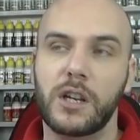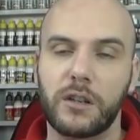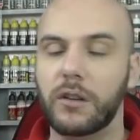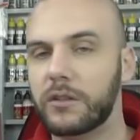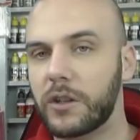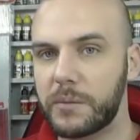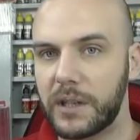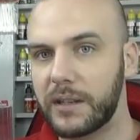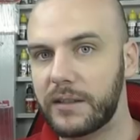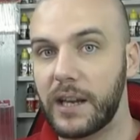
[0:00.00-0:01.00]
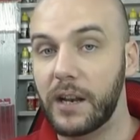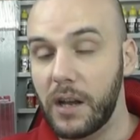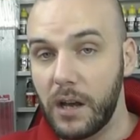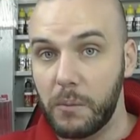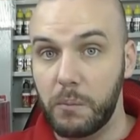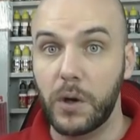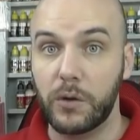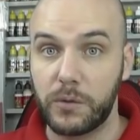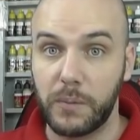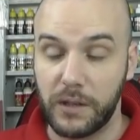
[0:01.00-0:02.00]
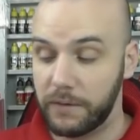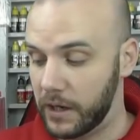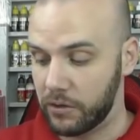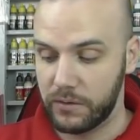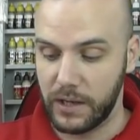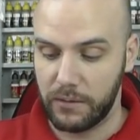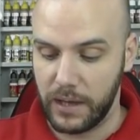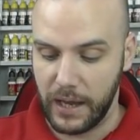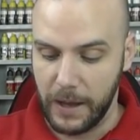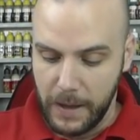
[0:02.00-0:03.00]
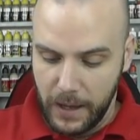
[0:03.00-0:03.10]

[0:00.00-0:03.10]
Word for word: nine times out of 10, most manufacturers out there.